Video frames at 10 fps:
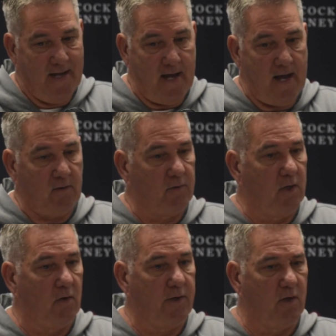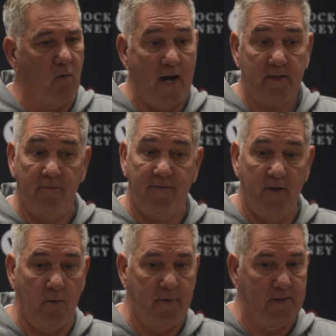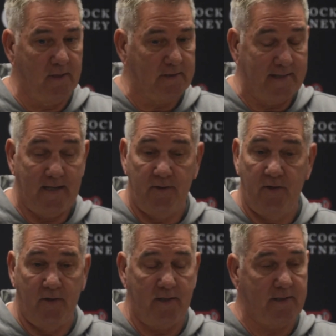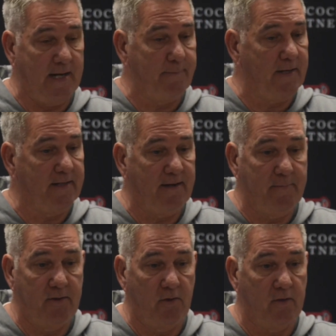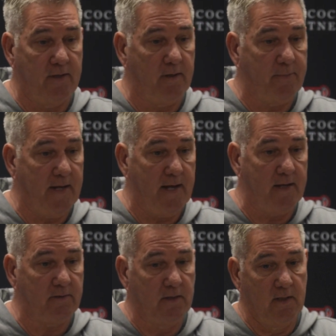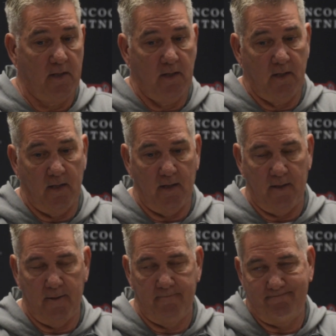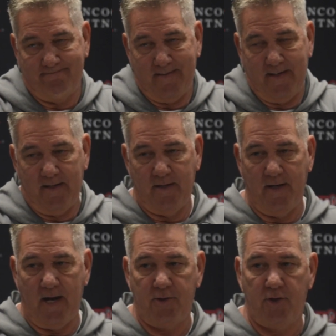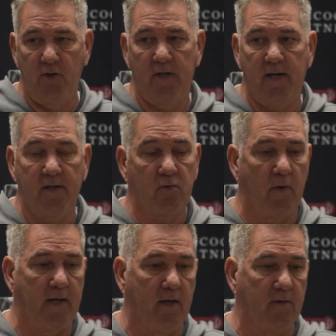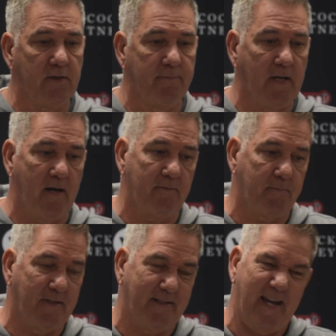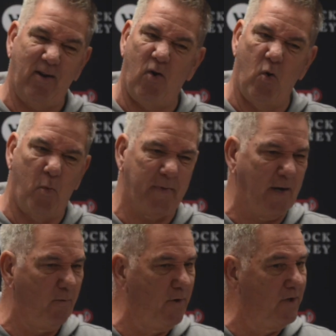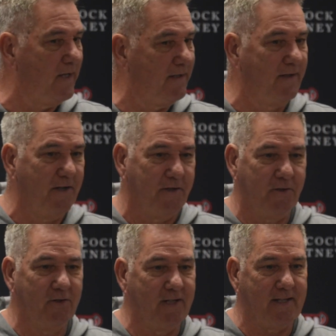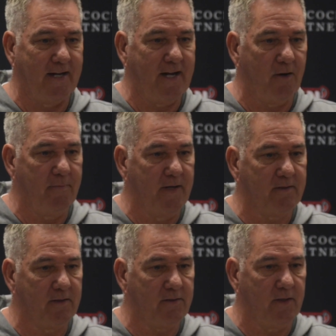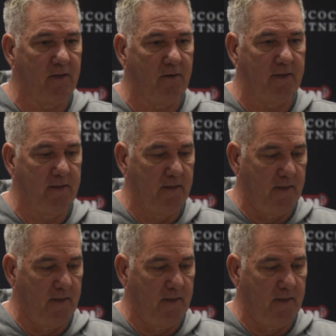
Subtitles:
I don't know. You know, watching film, it looks like they're doing the same thing they've been doing in the past. They're not shooting it as well sometimes, but at home they really usually take care of business, you know, and